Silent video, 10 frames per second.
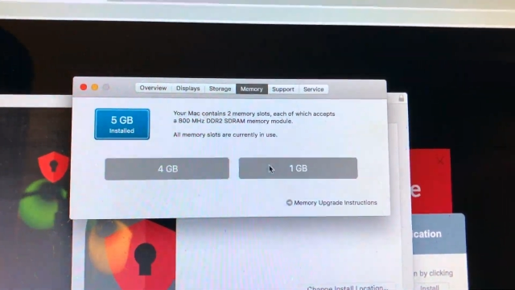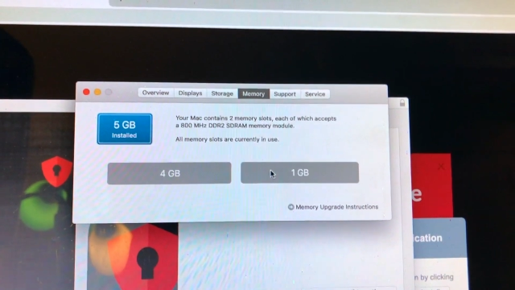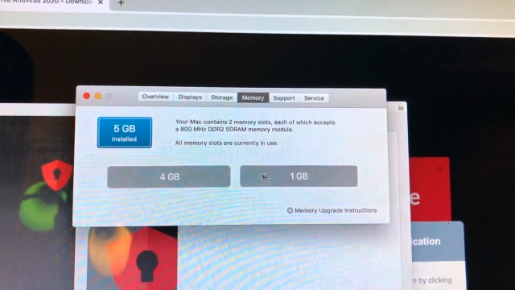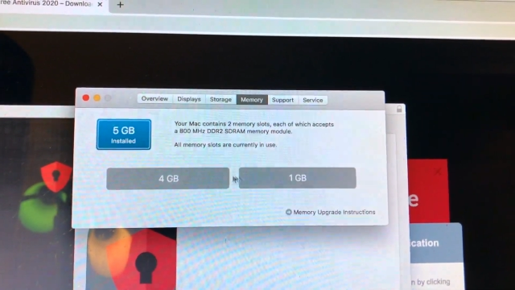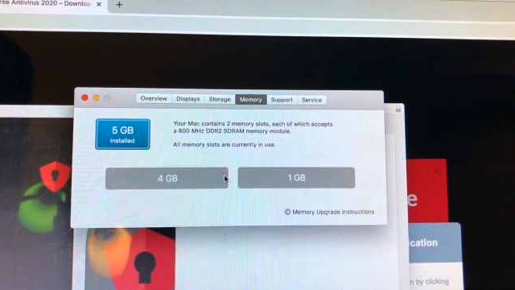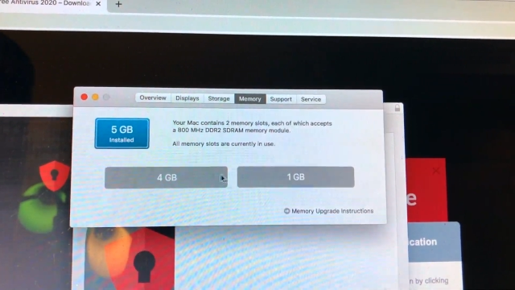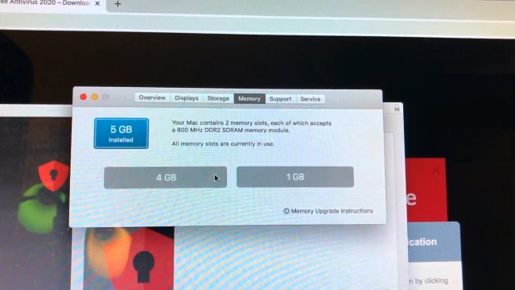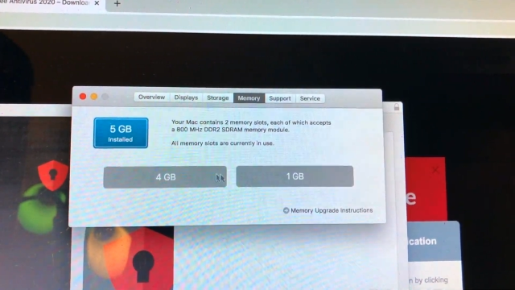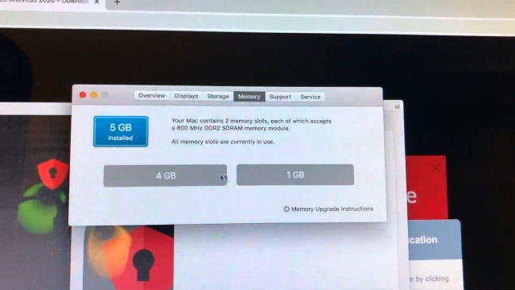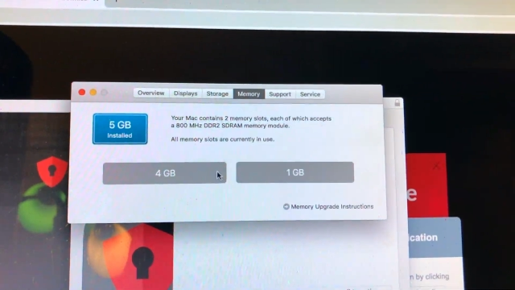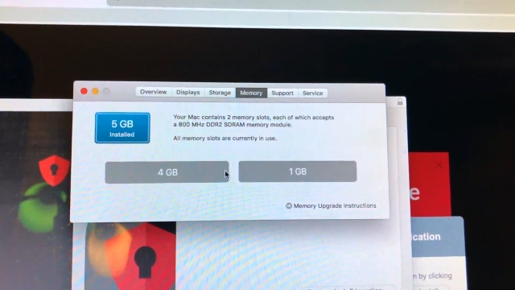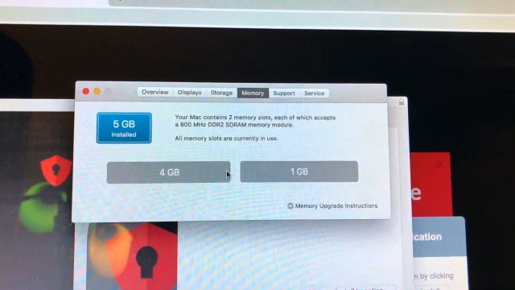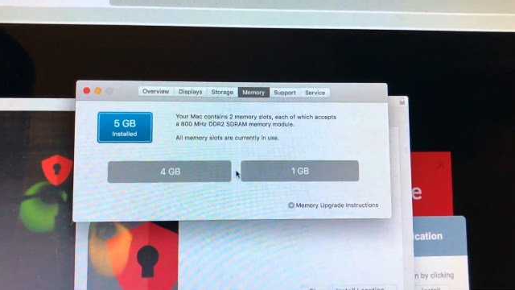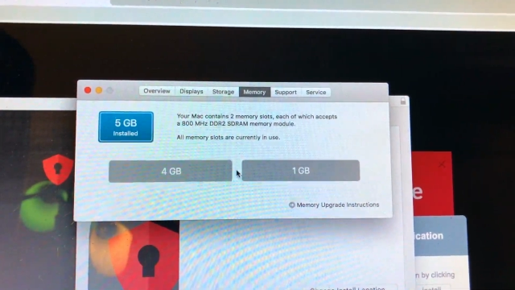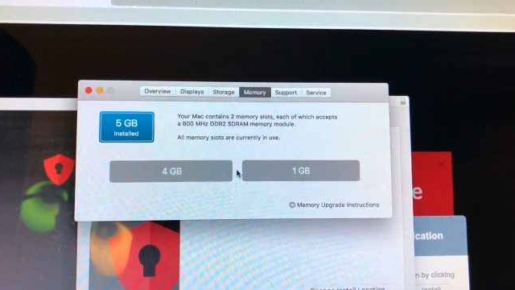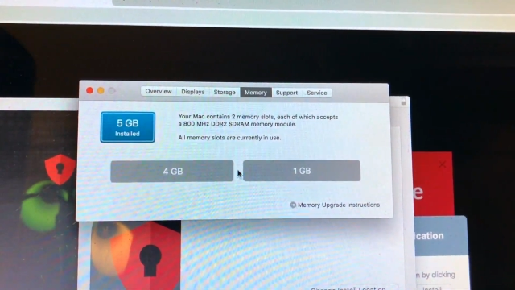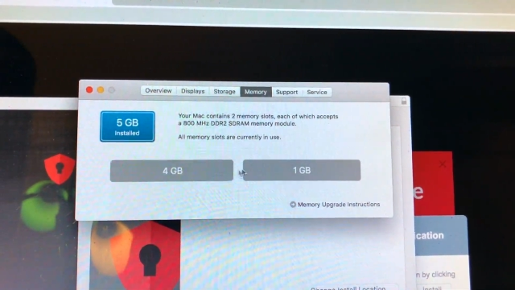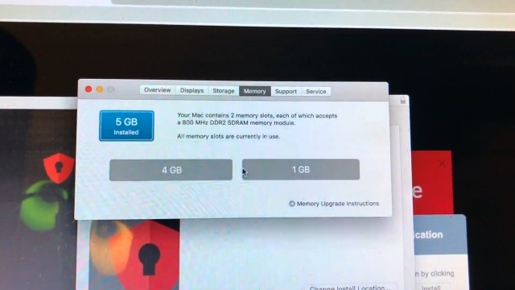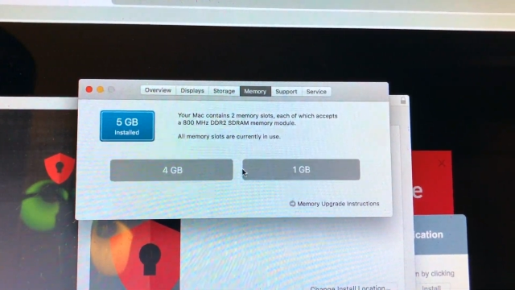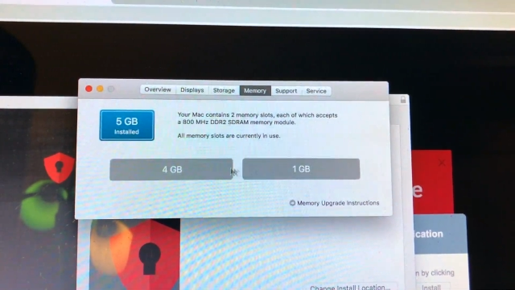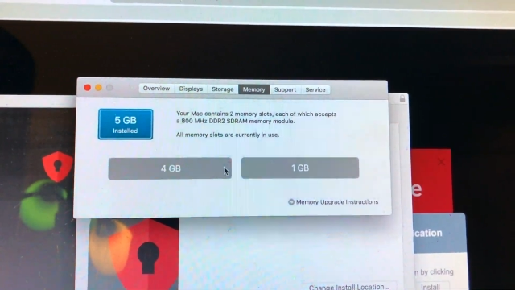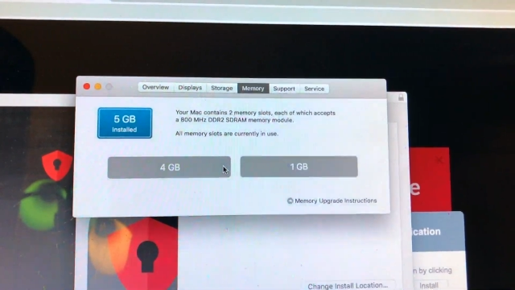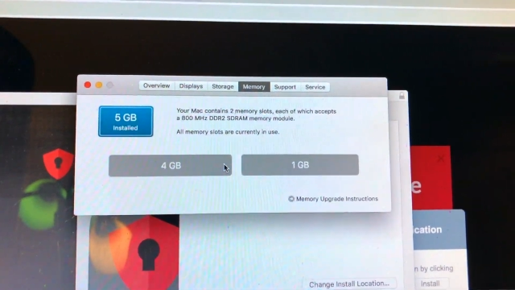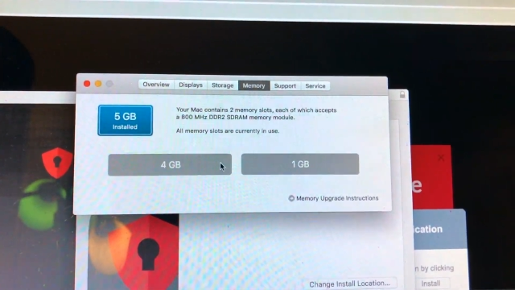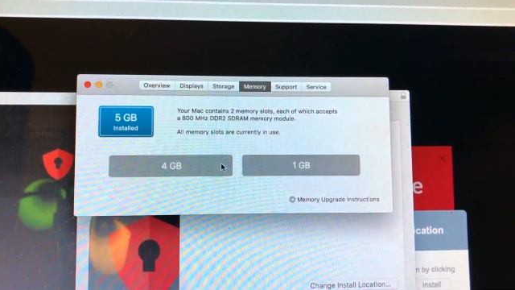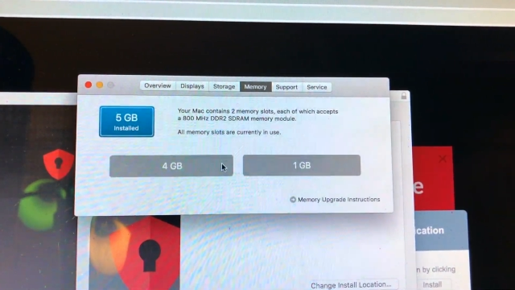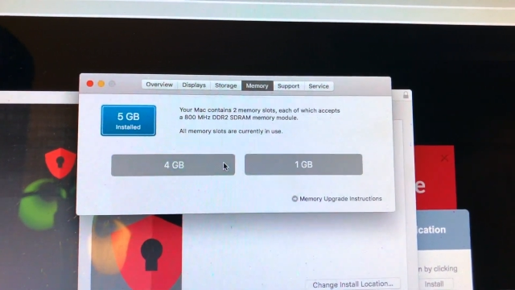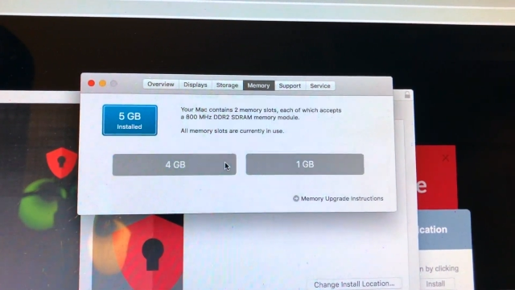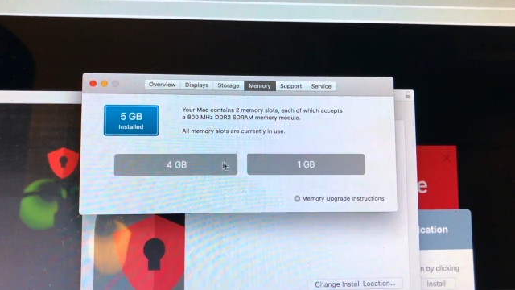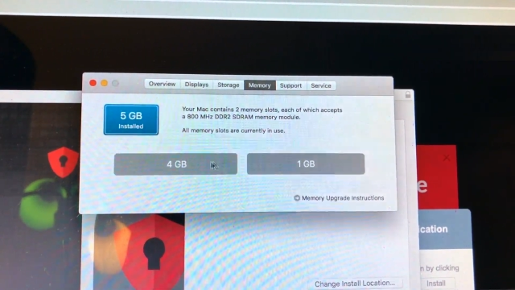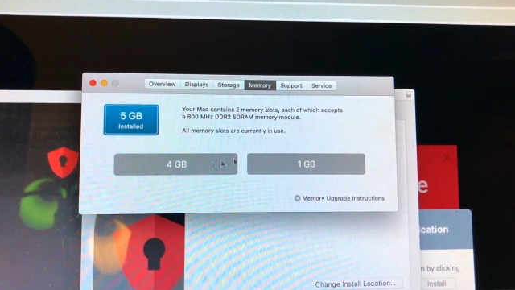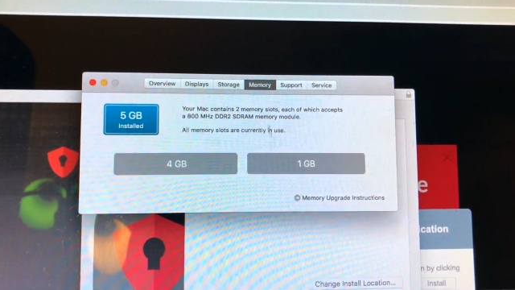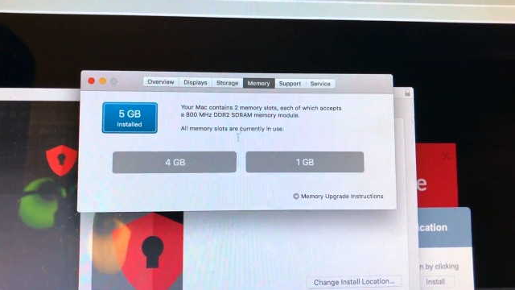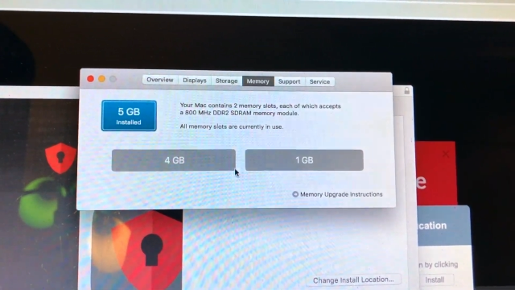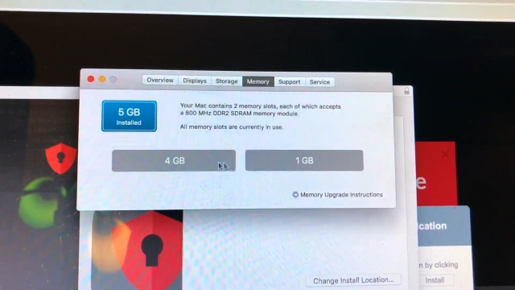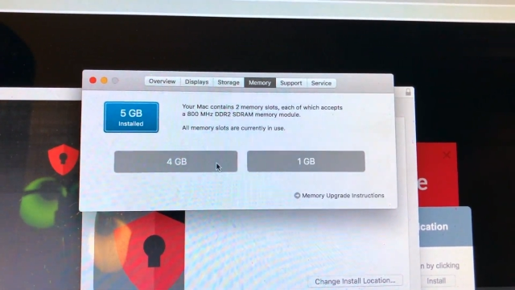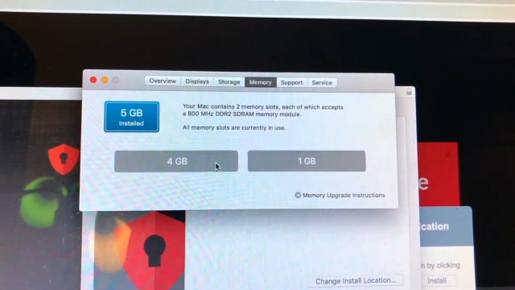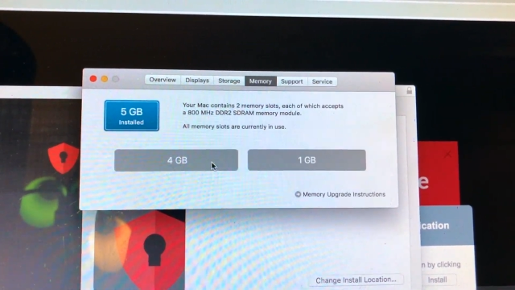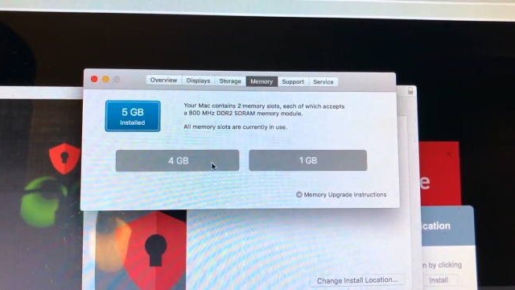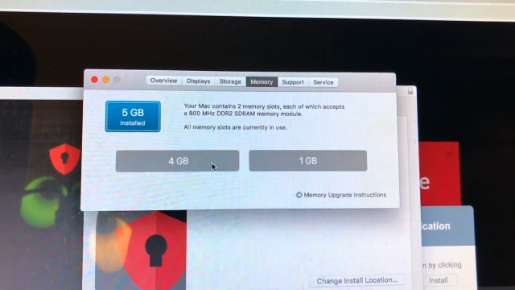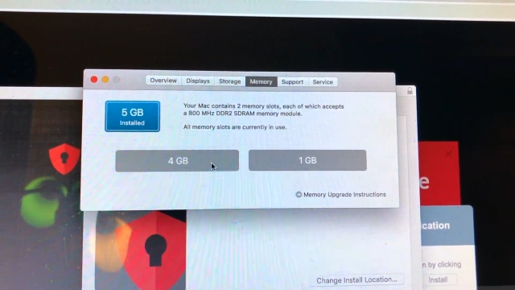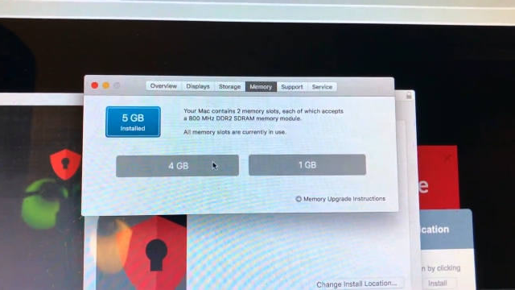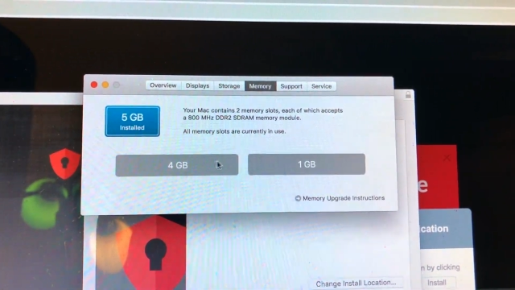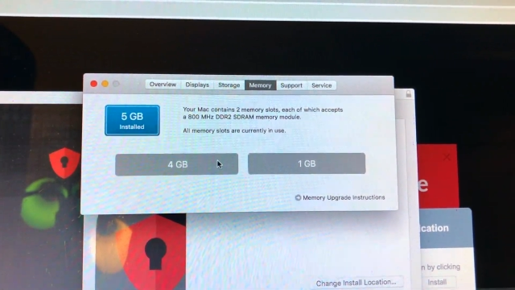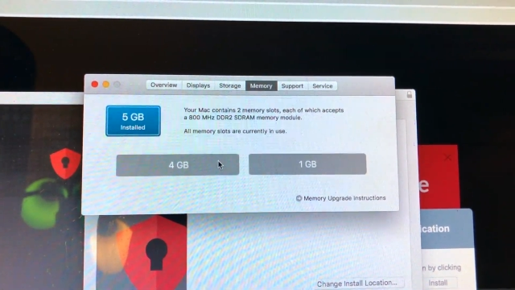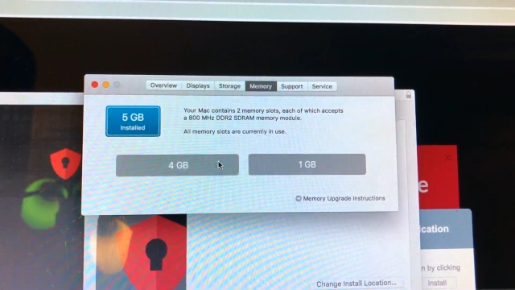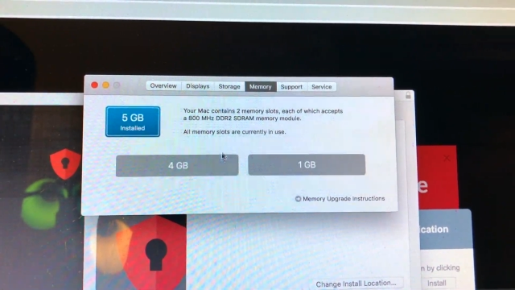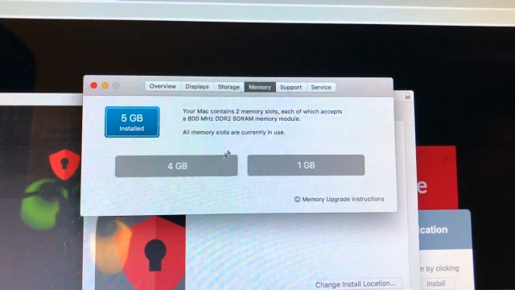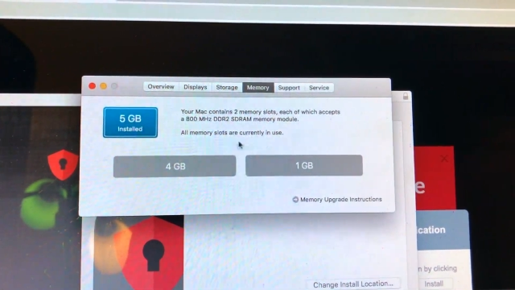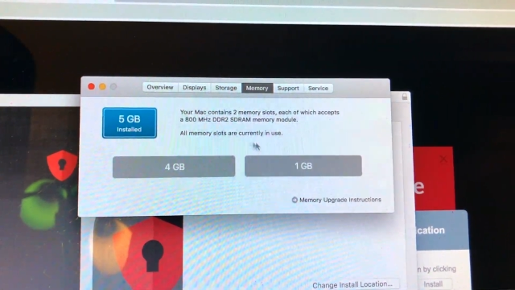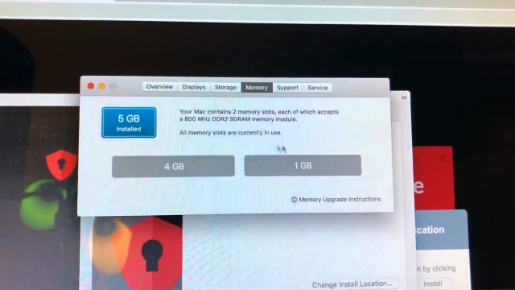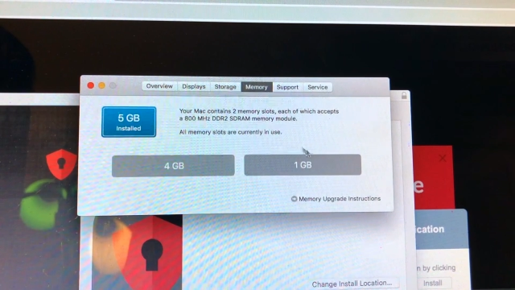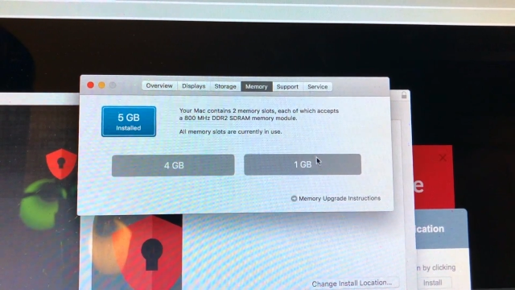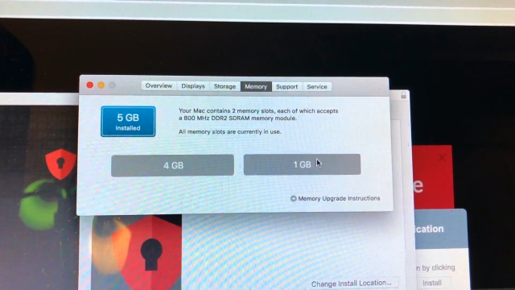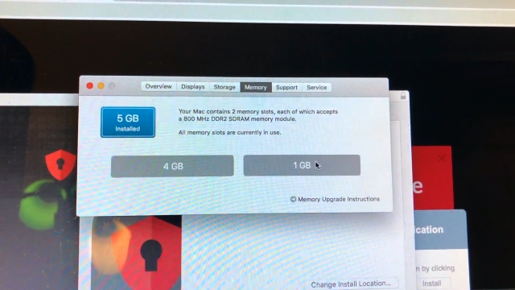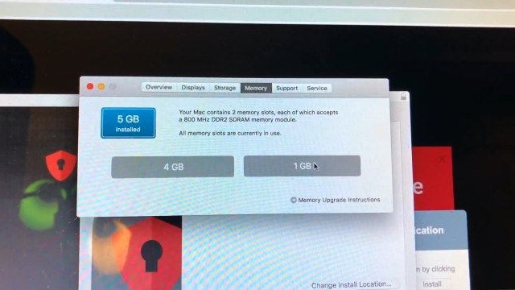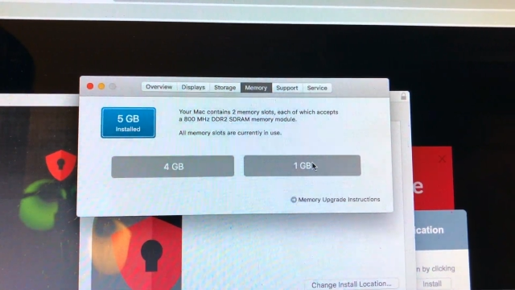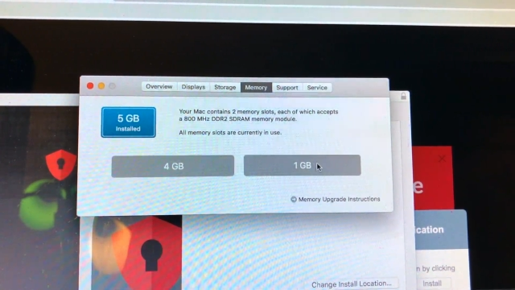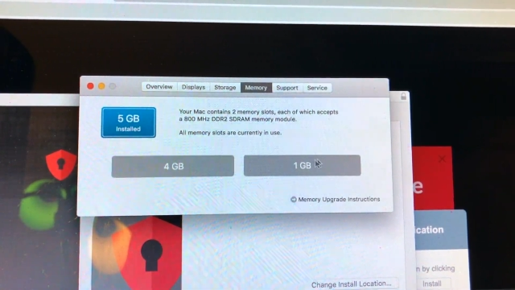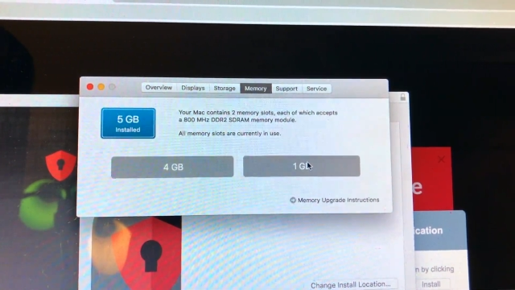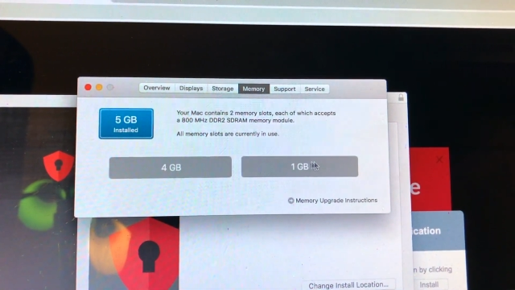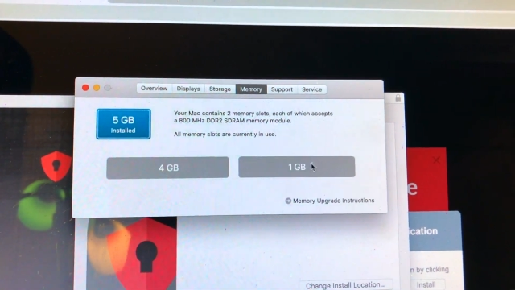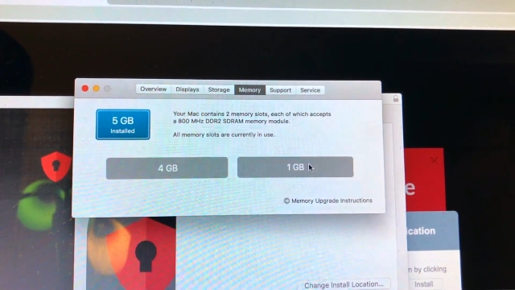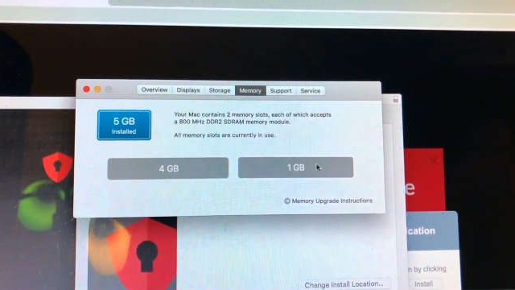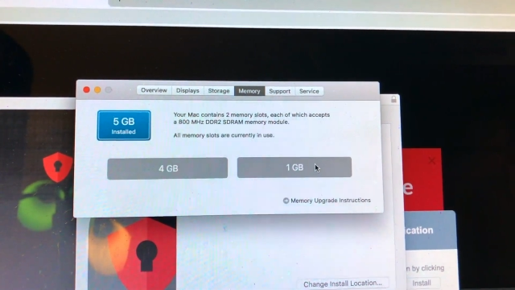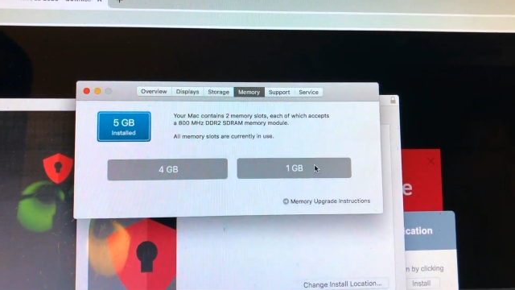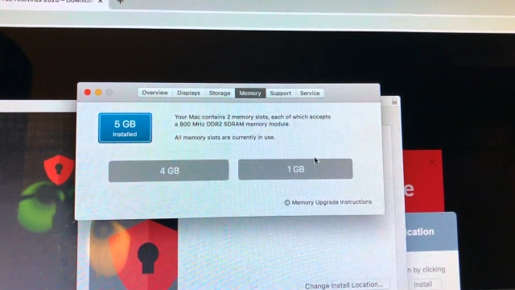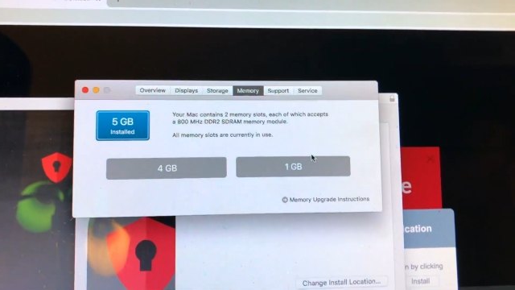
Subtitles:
Nobody's mouth can be seen.